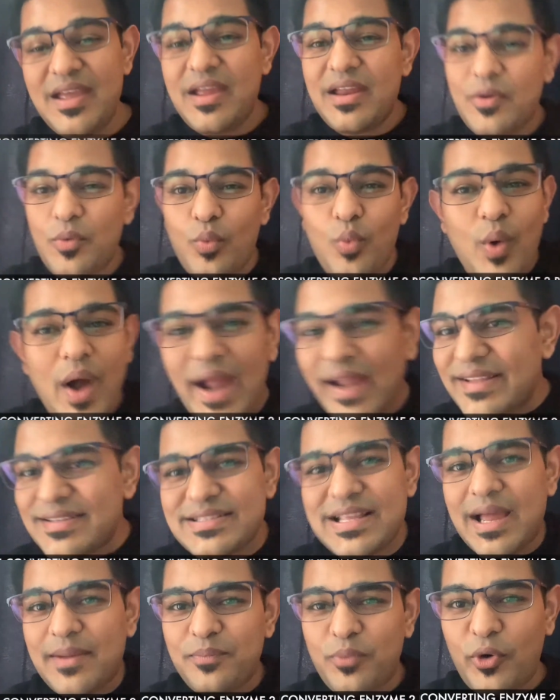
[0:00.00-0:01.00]
Why is
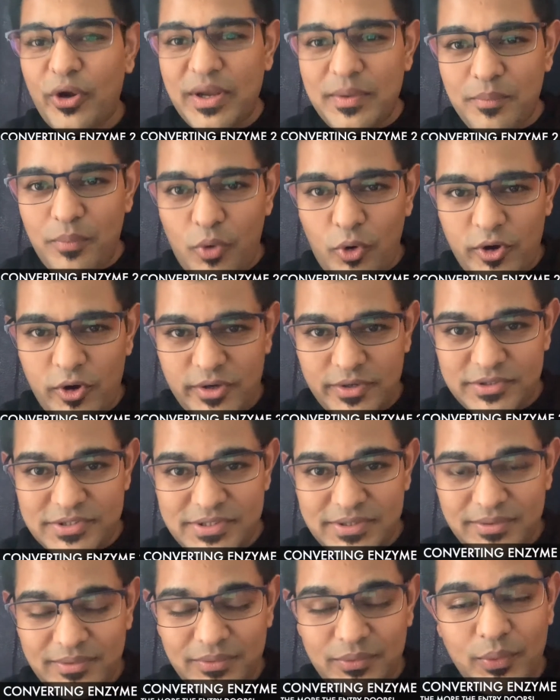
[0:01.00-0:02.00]
that point important?
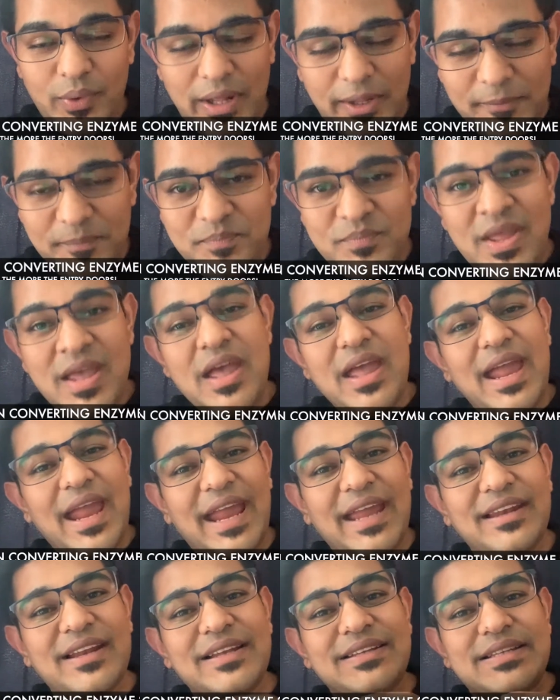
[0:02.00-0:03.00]
Well,
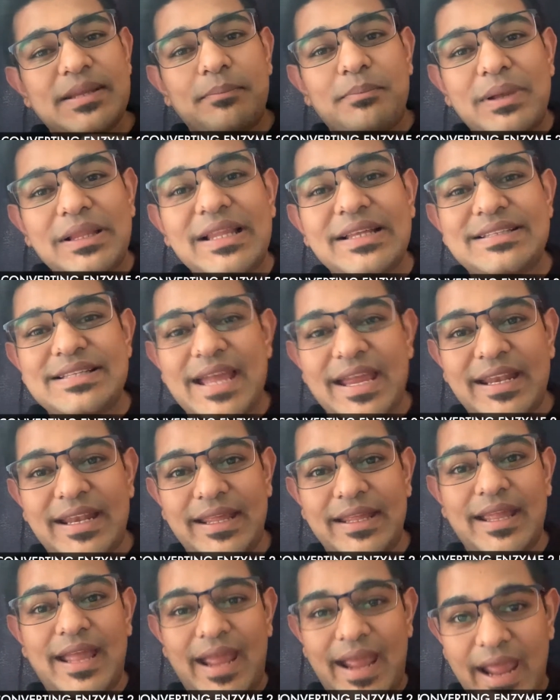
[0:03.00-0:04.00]
in a
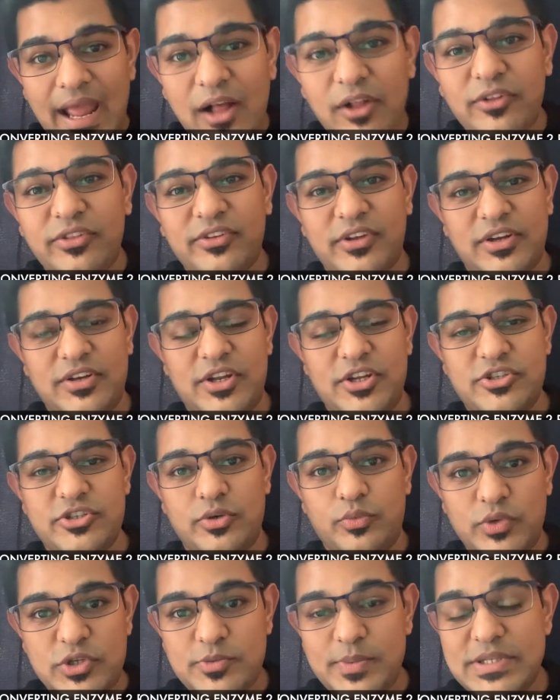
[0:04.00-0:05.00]
debilitating health condition,
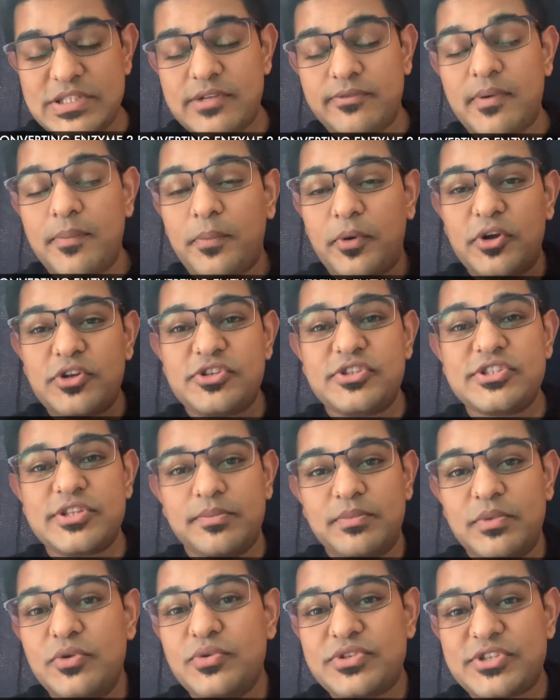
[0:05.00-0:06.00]
which means if a person's
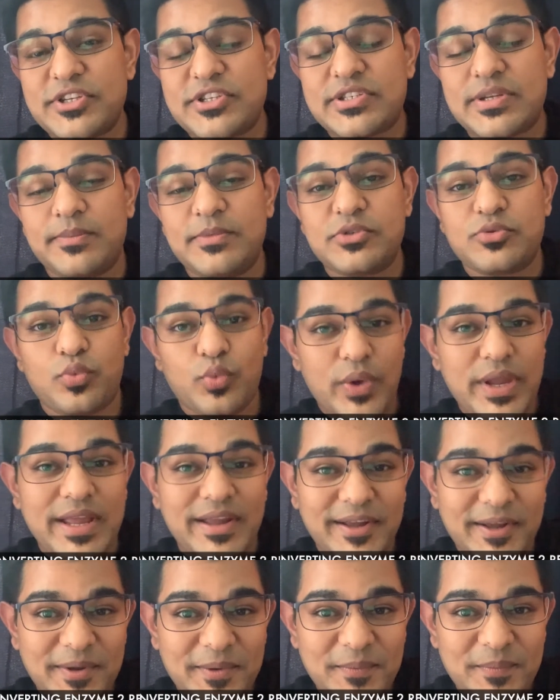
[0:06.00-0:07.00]
immune system is
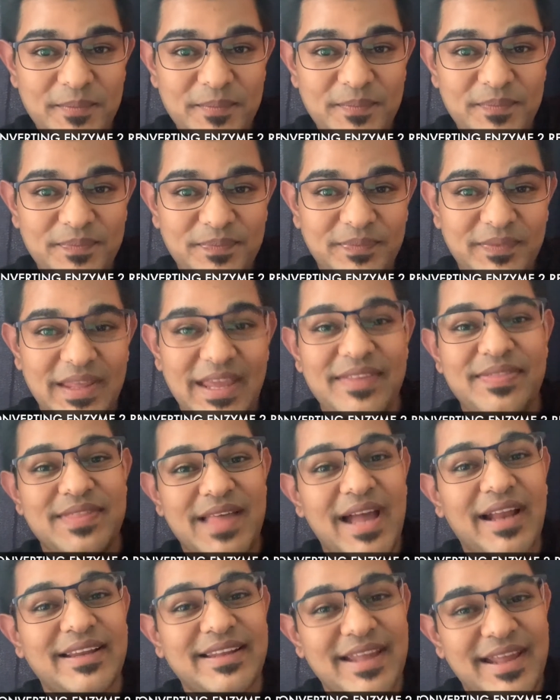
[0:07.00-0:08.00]
weak, in
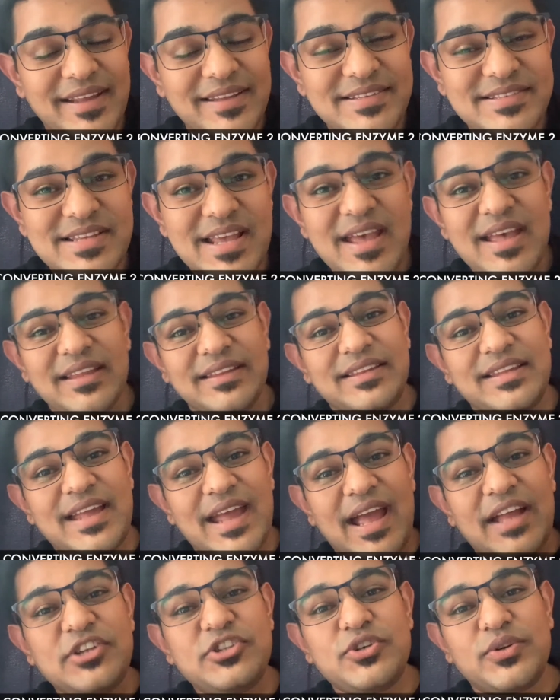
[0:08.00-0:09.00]
that case, the
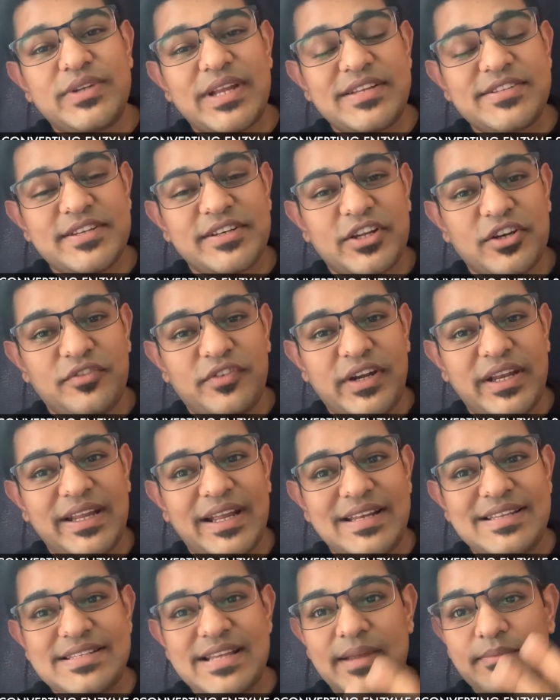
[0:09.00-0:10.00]
angiotensin converting
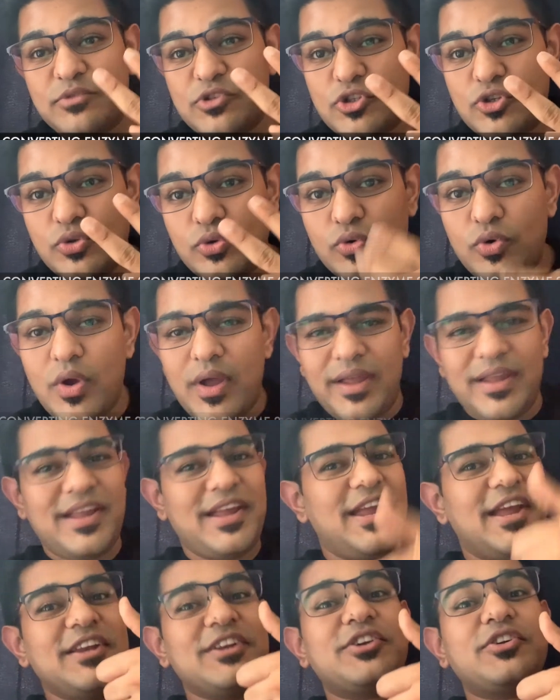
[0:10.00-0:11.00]
enzyme 2
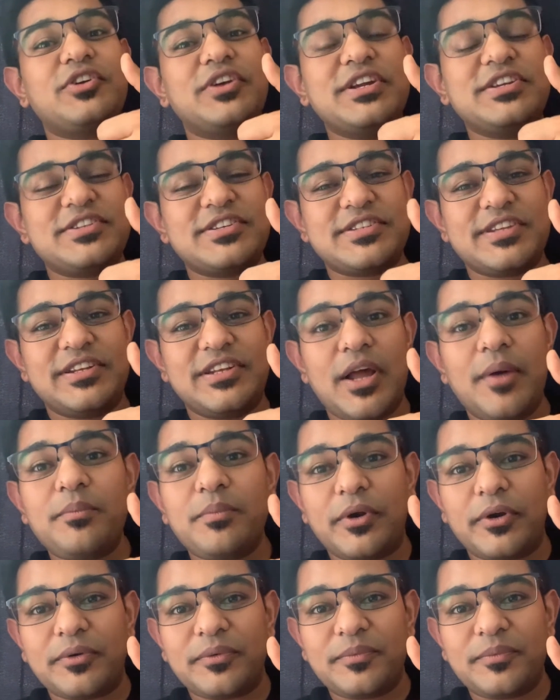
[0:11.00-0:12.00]
increases in number.